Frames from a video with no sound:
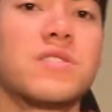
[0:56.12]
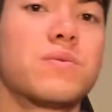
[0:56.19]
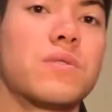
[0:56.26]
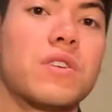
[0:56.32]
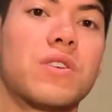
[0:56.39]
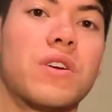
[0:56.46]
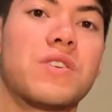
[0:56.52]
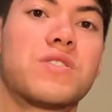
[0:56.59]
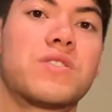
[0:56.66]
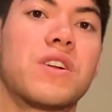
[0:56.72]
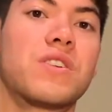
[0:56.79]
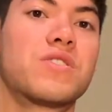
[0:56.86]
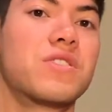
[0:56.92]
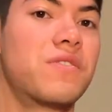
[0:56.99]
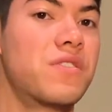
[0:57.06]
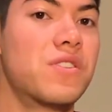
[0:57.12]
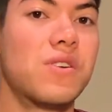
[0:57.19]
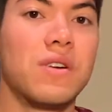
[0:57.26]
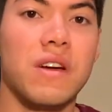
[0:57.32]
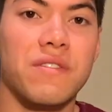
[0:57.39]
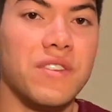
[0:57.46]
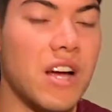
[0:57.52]
a really great strategy if you don't
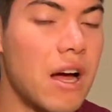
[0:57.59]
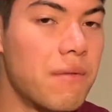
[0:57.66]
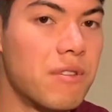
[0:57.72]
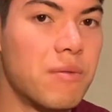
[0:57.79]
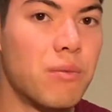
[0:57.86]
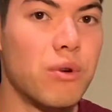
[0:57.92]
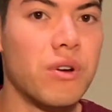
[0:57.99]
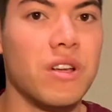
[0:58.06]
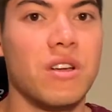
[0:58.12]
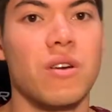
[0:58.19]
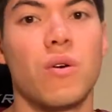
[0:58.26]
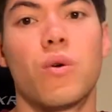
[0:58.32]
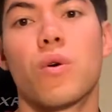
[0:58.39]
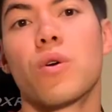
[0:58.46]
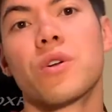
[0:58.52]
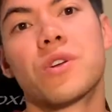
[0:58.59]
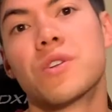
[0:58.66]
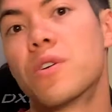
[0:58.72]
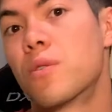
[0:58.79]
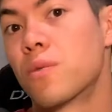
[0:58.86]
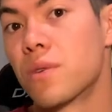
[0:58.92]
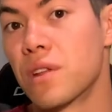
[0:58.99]
have time in the morning or you
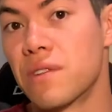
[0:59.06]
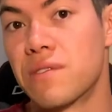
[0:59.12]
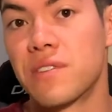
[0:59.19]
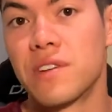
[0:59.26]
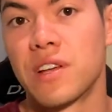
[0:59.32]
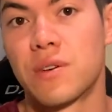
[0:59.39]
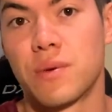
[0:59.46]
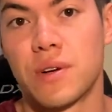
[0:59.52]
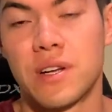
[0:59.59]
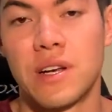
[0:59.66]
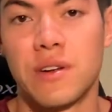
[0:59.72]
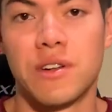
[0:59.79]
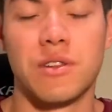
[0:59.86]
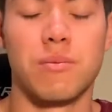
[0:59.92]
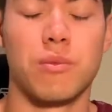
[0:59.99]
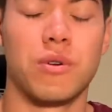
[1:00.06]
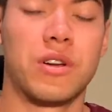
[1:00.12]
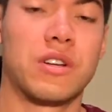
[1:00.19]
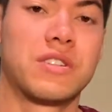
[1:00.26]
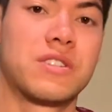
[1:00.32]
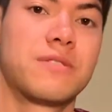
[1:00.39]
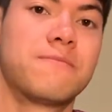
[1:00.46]
don't really feel like working out in the
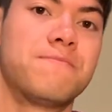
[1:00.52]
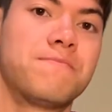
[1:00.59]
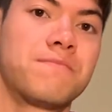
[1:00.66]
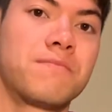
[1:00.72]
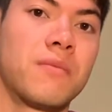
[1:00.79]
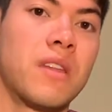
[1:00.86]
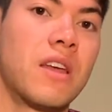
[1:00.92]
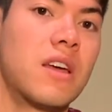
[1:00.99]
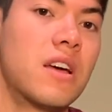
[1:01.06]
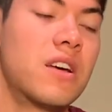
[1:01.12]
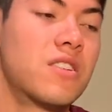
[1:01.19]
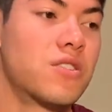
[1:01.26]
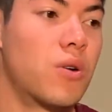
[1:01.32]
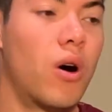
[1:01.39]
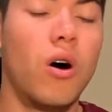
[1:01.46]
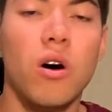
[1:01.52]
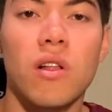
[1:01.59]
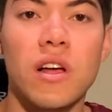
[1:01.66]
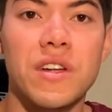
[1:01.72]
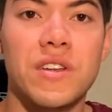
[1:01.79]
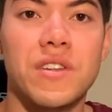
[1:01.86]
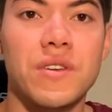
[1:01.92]
mornings. So all
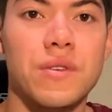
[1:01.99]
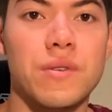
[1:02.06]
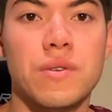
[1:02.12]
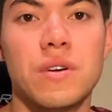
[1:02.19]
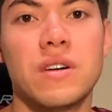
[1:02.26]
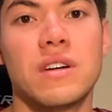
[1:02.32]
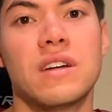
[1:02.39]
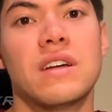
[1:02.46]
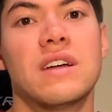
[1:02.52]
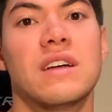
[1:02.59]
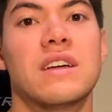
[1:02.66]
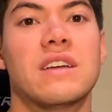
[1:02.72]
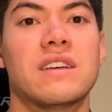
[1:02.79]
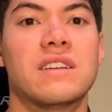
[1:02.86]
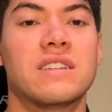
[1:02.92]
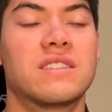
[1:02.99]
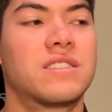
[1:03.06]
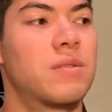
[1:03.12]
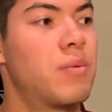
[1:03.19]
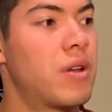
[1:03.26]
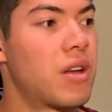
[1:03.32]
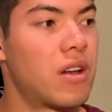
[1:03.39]
I do is,
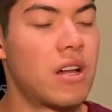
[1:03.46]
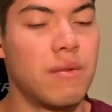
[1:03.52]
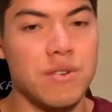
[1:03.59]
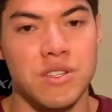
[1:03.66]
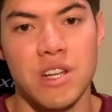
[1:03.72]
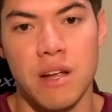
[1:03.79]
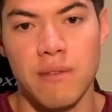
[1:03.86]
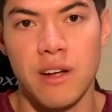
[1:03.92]
depending on how much time I